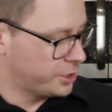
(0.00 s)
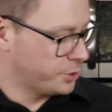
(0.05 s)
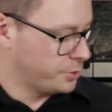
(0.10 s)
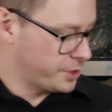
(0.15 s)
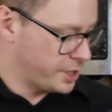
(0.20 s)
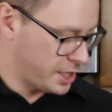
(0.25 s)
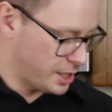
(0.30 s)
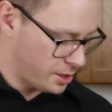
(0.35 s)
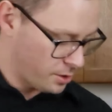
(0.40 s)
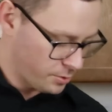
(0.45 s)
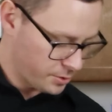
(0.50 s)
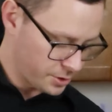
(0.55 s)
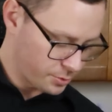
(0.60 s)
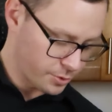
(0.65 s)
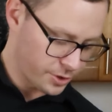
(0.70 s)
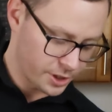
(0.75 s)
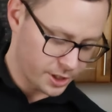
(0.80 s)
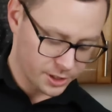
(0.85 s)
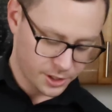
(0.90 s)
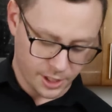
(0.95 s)
do now is
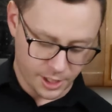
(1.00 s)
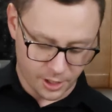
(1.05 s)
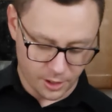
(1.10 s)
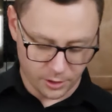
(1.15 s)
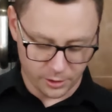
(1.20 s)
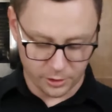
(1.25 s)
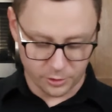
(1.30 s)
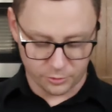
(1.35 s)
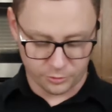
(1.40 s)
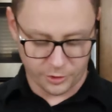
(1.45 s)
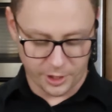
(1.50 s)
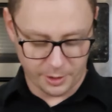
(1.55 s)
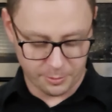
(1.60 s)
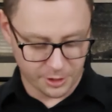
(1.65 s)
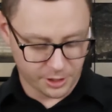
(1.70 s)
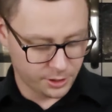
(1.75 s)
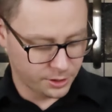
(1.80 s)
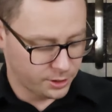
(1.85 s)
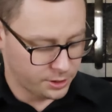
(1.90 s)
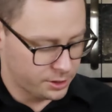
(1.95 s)
we're going to take our little
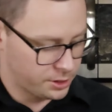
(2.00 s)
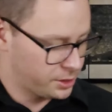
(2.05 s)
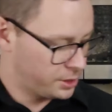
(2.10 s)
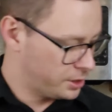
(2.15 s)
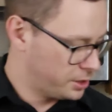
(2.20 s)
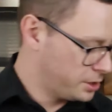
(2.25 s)
ramekins.